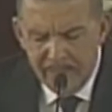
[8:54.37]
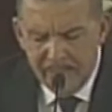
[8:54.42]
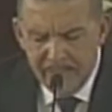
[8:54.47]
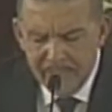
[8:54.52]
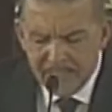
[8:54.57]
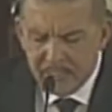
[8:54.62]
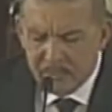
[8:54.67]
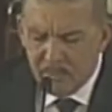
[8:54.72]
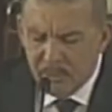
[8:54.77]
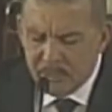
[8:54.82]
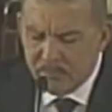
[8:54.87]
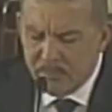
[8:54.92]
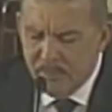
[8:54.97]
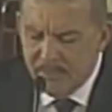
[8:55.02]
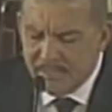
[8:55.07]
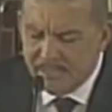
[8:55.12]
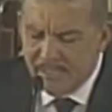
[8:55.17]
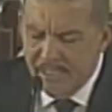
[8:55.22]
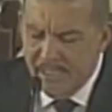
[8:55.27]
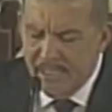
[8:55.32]
This must
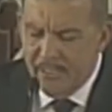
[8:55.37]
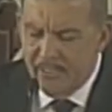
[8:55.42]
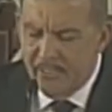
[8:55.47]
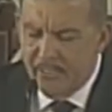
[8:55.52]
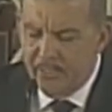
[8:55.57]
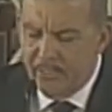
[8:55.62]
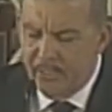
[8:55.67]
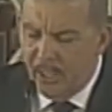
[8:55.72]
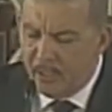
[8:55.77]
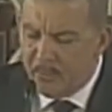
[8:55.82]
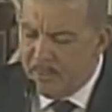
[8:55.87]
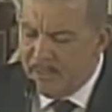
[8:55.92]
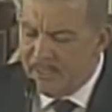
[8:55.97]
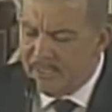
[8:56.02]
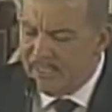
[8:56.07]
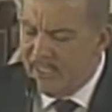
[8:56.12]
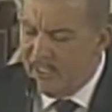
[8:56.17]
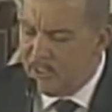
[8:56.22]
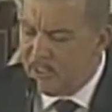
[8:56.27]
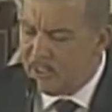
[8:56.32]
be seen, not be
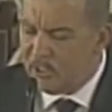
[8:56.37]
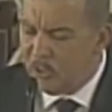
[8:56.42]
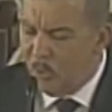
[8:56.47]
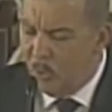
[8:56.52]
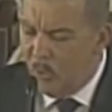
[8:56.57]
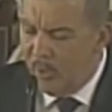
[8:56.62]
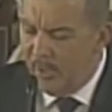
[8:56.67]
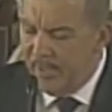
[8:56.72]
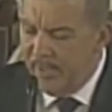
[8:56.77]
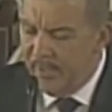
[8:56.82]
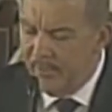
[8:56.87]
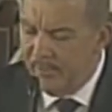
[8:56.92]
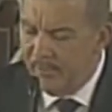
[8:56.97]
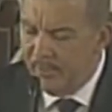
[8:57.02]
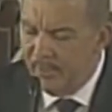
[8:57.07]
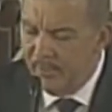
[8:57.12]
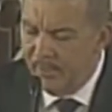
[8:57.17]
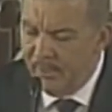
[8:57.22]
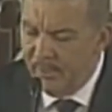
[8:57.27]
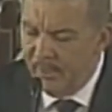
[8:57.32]
seen solely
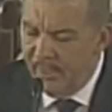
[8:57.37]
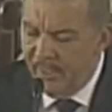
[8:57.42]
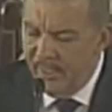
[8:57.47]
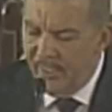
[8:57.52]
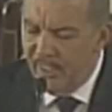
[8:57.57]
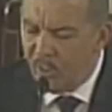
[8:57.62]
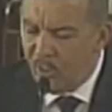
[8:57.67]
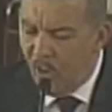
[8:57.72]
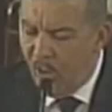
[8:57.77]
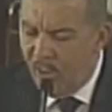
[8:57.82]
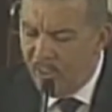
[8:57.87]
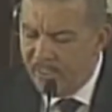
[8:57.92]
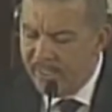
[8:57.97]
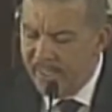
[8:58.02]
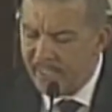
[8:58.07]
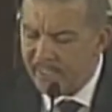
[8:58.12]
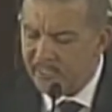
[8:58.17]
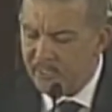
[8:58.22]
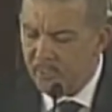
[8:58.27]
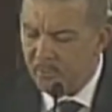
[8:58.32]
in the
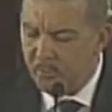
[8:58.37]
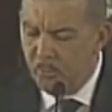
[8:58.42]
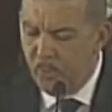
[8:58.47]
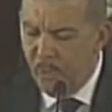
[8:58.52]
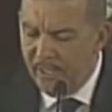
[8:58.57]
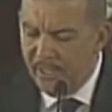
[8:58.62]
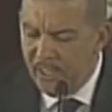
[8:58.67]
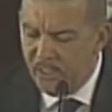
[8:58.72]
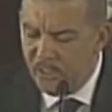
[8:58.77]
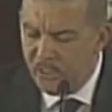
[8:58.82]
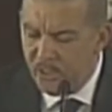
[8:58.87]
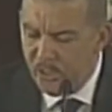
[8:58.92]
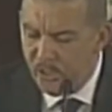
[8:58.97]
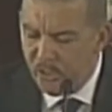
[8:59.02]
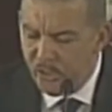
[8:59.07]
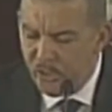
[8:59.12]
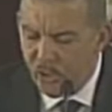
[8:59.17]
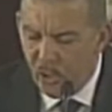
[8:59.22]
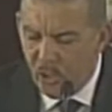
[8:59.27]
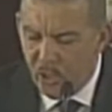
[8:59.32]
context of bringing to the
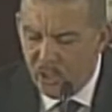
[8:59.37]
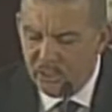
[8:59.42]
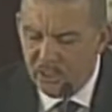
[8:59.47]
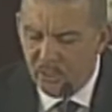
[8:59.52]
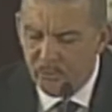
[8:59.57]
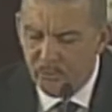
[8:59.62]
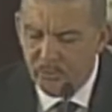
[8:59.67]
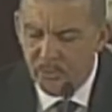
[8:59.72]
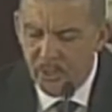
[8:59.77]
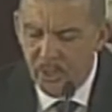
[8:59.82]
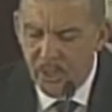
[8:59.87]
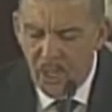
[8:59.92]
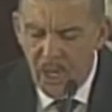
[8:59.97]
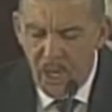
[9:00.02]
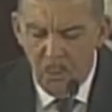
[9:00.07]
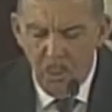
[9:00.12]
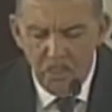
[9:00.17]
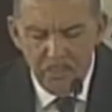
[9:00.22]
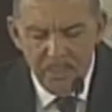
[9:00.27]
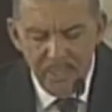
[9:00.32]
shores of
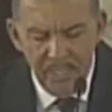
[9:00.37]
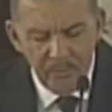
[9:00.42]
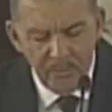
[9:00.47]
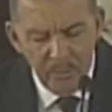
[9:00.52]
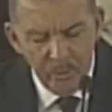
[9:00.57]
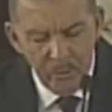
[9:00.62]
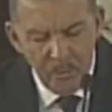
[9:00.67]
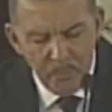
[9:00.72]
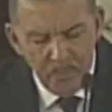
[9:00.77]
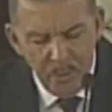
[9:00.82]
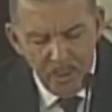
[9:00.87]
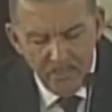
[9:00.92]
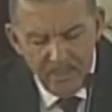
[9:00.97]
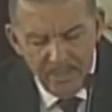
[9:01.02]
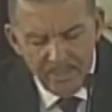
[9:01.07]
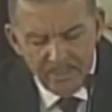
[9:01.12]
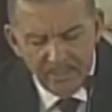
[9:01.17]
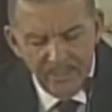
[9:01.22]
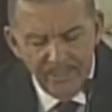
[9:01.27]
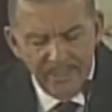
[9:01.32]
our beloved
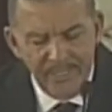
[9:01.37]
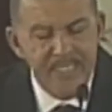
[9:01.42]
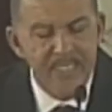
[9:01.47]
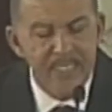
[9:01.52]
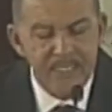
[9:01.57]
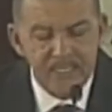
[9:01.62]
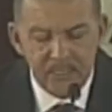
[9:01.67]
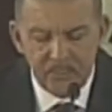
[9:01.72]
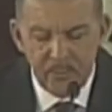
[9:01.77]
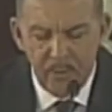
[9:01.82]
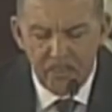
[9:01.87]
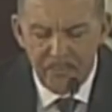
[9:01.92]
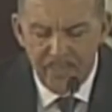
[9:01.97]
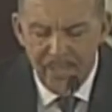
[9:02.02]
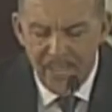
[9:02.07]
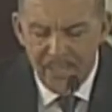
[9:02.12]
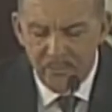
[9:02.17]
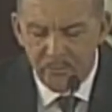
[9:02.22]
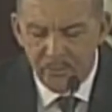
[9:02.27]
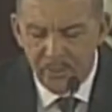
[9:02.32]
republic leaders from
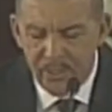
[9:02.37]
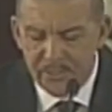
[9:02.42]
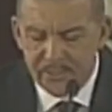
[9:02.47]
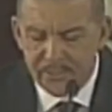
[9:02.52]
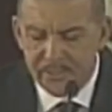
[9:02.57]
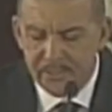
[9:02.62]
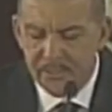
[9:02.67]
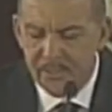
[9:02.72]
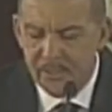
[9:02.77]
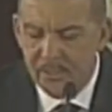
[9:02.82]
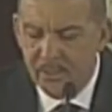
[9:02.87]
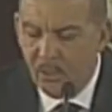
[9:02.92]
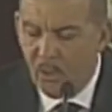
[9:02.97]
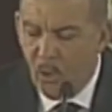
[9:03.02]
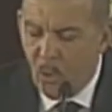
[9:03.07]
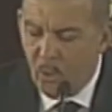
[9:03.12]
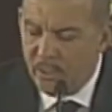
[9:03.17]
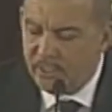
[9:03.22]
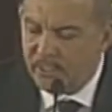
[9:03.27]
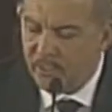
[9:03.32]
diverse
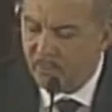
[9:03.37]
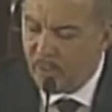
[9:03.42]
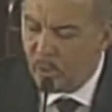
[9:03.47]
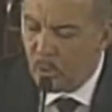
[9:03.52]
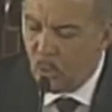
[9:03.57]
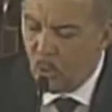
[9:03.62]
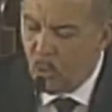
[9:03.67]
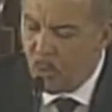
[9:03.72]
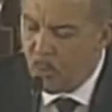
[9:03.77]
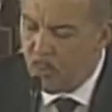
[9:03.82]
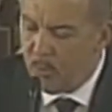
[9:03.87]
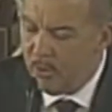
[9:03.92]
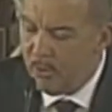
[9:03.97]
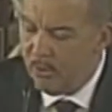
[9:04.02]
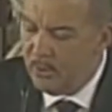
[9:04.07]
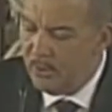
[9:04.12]
corners of the globe,